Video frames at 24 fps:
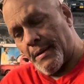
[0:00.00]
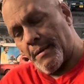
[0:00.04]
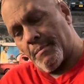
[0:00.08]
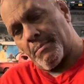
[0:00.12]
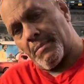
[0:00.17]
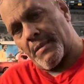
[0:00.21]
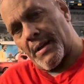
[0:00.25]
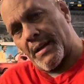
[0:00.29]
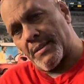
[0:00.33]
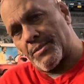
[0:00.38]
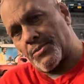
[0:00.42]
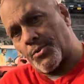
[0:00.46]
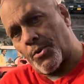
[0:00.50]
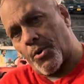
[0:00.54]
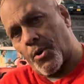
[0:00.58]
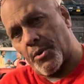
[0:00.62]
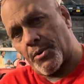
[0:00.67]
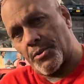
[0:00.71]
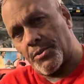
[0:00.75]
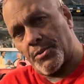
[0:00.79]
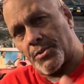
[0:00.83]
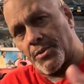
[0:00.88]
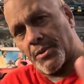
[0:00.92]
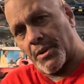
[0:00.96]
not
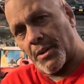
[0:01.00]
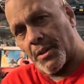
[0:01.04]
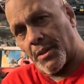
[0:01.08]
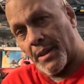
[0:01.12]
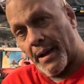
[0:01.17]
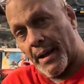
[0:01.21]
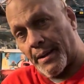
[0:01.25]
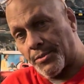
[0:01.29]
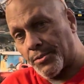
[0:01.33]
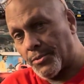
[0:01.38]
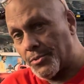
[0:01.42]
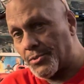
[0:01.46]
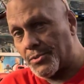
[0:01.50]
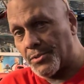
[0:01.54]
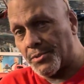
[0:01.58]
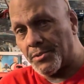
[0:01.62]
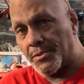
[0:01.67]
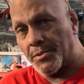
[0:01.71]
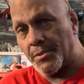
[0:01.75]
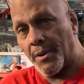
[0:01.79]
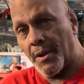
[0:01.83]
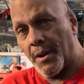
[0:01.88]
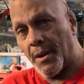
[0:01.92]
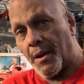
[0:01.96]
talking to
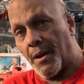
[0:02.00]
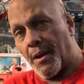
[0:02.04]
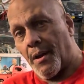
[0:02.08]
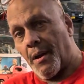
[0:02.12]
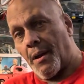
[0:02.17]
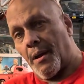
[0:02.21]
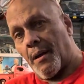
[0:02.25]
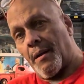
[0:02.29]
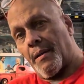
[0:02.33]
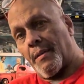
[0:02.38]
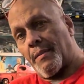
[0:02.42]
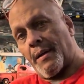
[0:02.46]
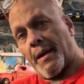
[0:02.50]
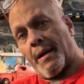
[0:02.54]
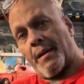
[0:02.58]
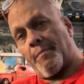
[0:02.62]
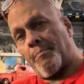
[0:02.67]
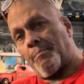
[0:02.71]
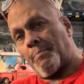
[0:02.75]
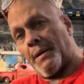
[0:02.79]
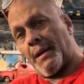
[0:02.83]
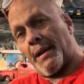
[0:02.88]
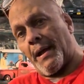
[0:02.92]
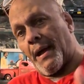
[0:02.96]
collectors that
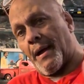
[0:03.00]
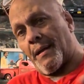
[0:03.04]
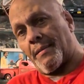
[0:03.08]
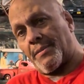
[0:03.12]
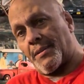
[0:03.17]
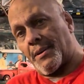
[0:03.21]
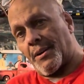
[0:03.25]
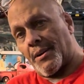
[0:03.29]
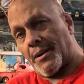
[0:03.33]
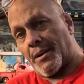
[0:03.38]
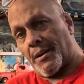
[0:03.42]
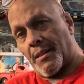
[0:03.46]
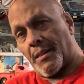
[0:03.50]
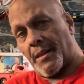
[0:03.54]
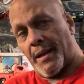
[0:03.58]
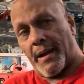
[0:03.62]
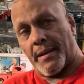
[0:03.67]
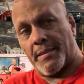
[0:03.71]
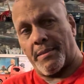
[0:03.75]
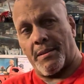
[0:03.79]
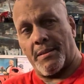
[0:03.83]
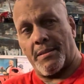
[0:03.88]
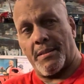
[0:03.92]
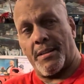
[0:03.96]
have been out there
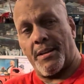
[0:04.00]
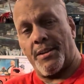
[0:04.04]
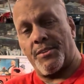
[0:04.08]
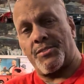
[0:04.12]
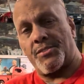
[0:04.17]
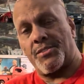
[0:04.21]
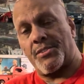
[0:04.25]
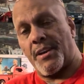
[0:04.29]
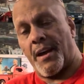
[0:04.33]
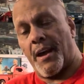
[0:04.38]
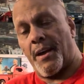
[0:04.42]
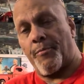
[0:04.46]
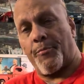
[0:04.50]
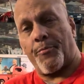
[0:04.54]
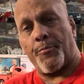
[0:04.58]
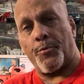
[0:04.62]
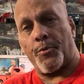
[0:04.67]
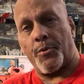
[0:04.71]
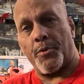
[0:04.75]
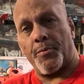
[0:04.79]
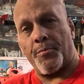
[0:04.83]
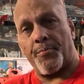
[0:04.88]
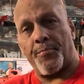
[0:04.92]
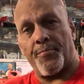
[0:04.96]
collecting, let's say
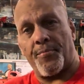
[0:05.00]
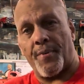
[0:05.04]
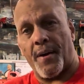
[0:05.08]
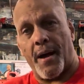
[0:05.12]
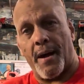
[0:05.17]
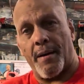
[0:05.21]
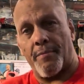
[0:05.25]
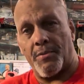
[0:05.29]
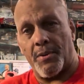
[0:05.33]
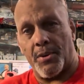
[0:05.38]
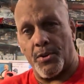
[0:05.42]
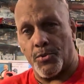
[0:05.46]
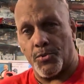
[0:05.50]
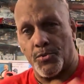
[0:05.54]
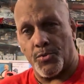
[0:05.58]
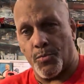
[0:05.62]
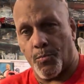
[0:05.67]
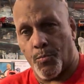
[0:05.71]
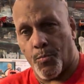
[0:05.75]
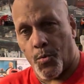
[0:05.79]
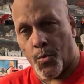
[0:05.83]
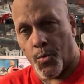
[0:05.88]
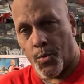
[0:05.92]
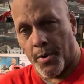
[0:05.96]
for 5 years or
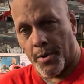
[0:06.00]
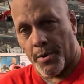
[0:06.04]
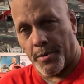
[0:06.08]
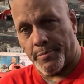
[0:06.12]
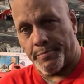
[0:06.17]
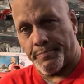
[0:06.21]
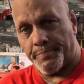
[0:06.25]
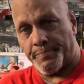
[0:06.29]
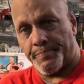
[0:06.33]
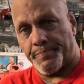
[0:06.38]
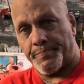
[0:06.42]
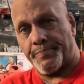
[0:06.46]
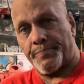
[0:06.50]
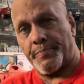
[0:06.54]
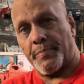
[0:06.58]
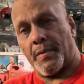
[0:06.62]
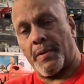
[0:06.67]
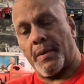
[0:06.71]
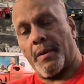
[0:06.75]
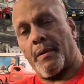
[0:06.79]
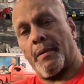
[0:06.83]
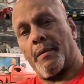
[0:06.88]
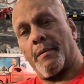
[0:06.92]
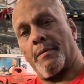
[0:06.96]
more.
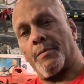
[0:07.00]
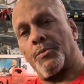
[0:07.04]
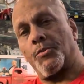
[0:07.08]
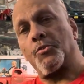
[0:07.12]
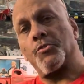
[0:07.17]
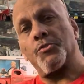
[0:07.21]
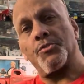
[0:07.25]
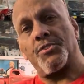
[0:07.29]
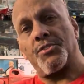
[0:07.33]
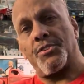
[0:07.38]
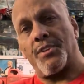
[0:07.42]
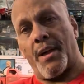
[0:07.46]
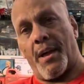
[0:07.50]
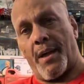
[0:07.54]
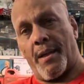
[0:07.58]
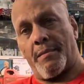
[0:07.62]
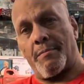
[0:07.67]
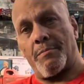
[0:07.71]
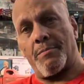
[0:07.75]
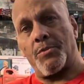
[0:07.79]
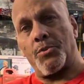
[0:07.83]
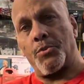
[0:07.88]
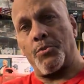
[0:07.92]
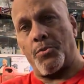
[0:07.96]
You're set.
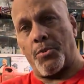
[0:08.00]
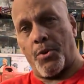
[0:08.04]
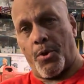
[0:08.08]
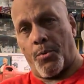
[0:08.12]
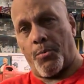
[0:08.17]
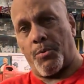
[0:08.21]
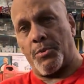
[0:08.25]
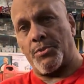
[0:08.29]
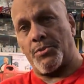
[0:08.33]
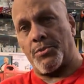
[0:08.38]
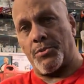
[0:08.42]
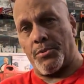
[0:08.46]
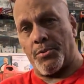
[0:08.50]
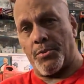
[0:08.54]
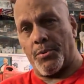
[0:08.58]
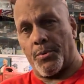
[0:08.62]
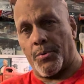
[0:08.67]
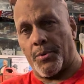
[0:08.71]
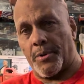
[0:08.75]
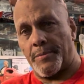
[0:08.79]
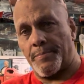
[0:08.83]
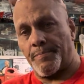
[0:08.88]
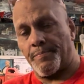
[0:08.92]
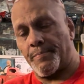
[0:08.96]
You know what you're
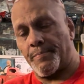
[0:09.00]
doing.